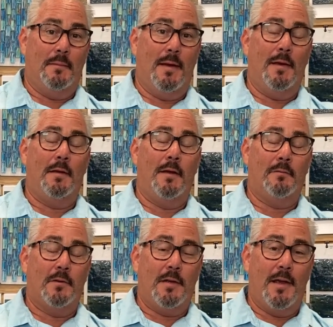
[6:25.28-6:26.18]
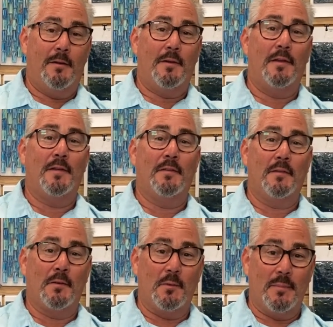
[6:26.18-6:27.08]
And every county is a
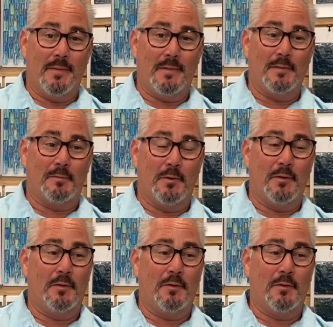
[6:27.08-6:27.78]
little bit different.